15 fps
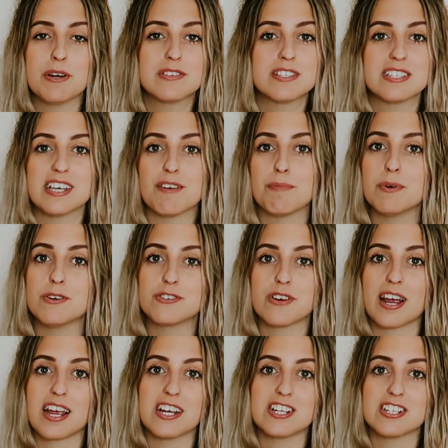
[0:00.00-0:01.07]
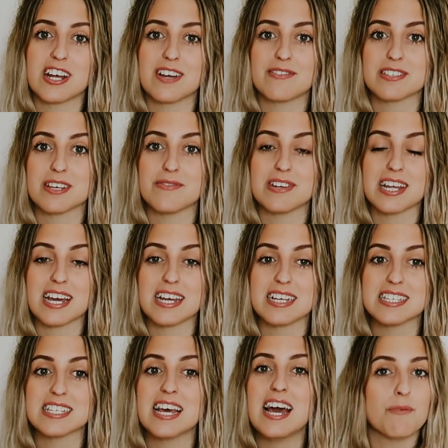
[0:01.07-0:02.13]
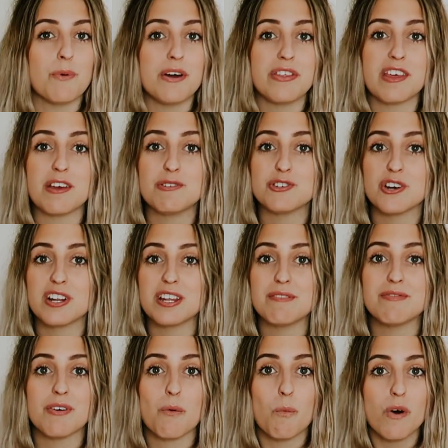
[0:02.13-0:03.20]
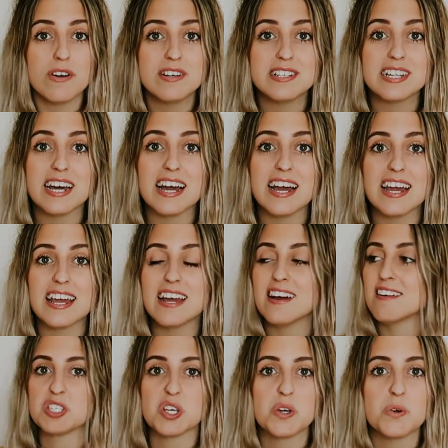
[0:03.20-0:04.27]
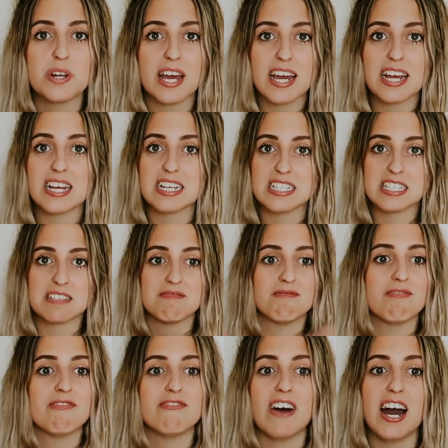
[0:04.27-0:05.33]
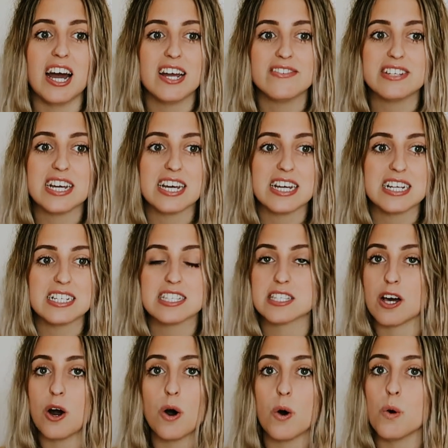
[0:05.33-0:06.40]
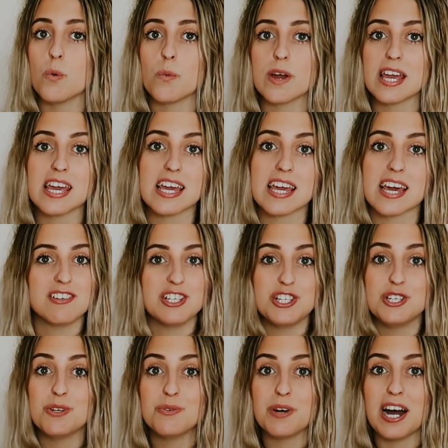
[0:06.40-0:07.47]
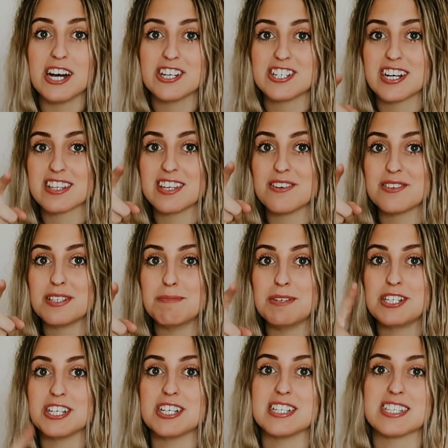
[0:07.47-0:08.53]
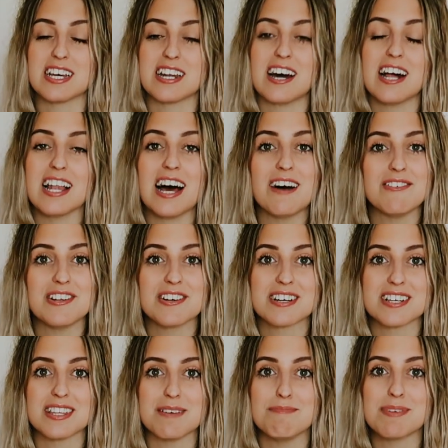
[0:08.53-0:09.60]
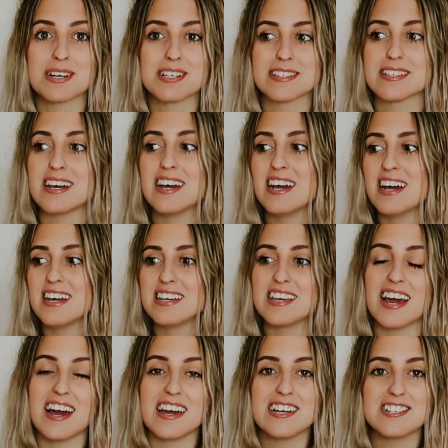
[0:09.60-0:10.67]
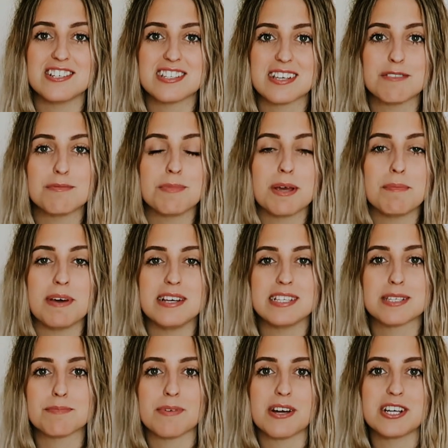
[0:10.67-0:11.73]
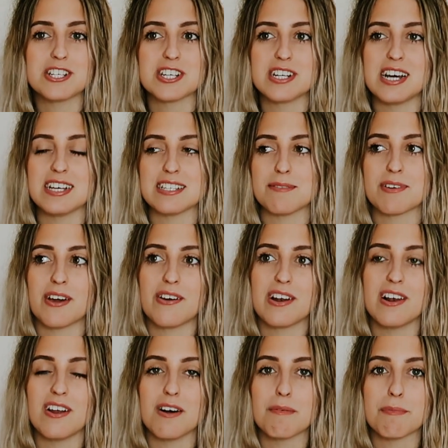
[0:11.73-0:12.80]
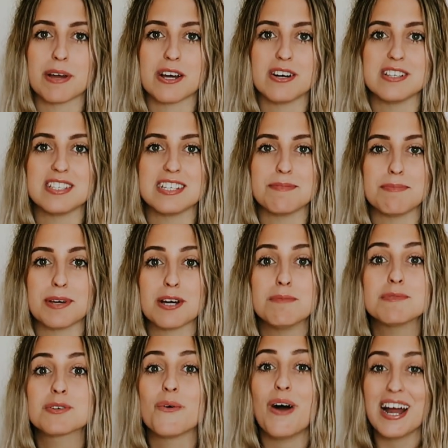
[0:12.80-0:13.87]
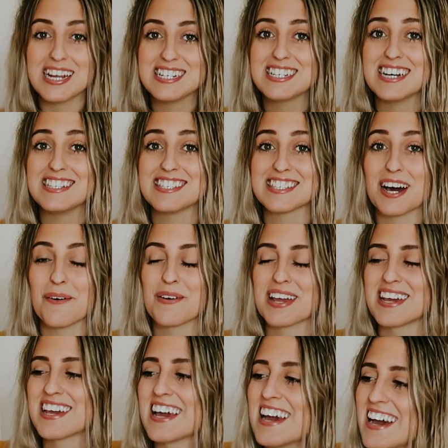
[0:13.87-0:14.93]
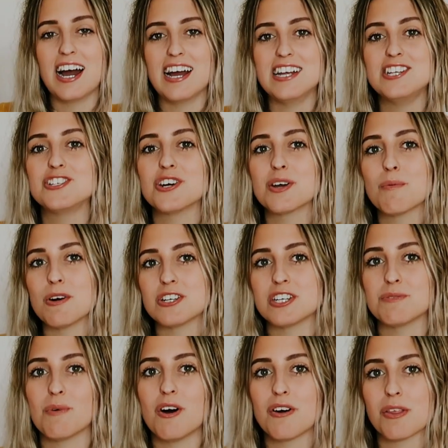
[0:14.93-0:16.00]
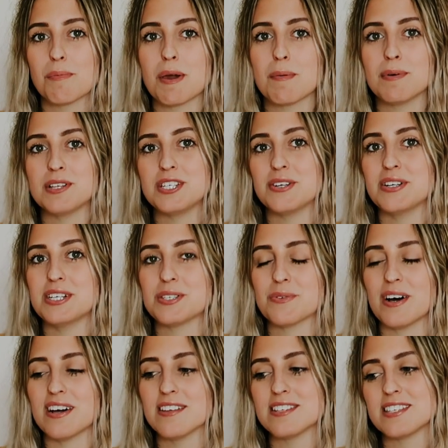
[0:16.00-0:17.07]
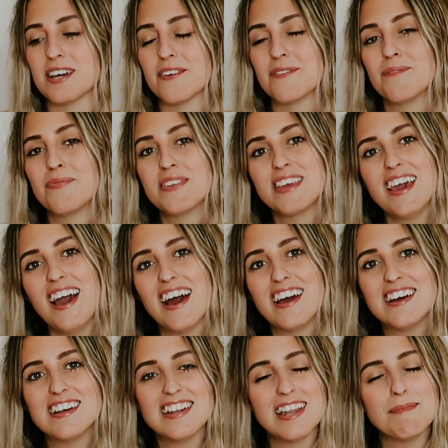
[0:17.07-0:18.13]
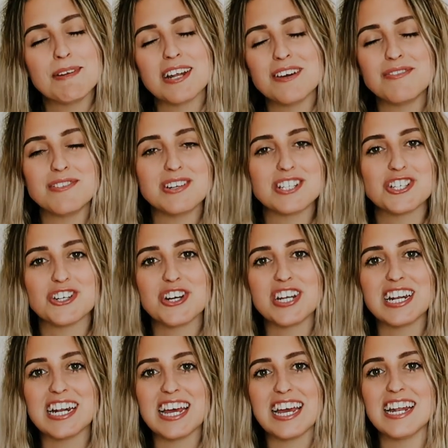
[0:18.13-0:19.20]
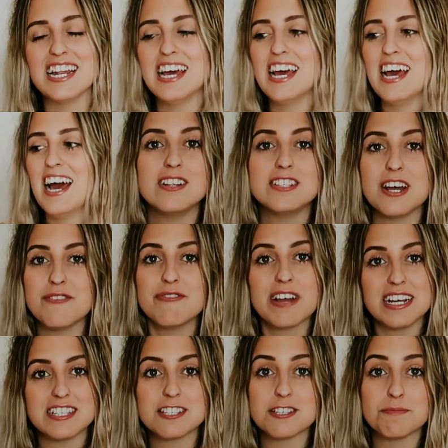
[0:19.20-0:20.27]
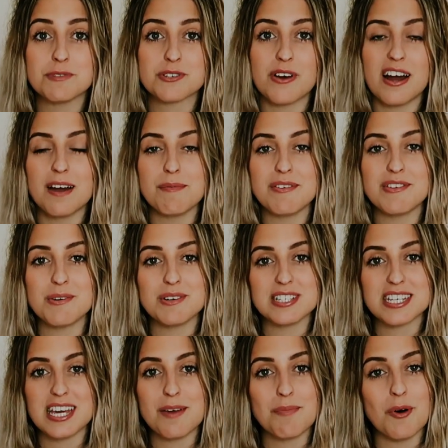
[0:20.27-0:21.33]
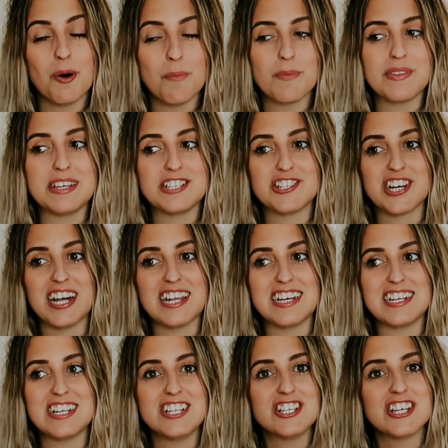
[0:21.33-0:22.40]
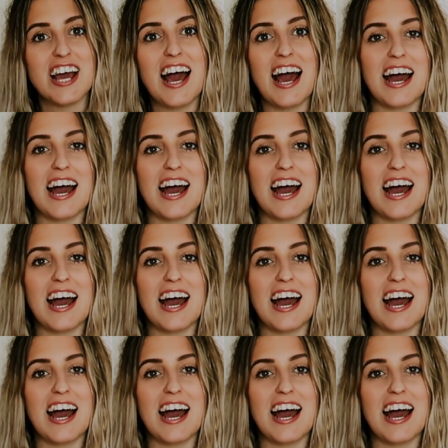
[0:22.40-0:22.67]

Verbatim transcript: post a self-portrait each day for 7 days. Whether you join in for one day, two days, five days, the whole week, you hashtag those images and I'll have a look at them because yeah, it just gives me a bit of inspiration as I'm going along because it becomes quite intense that week. I enjoy watching what other people are doing as well, so yeah, let me know if you're joining in. Don't forget to subscribe if you want to keep up with this challenge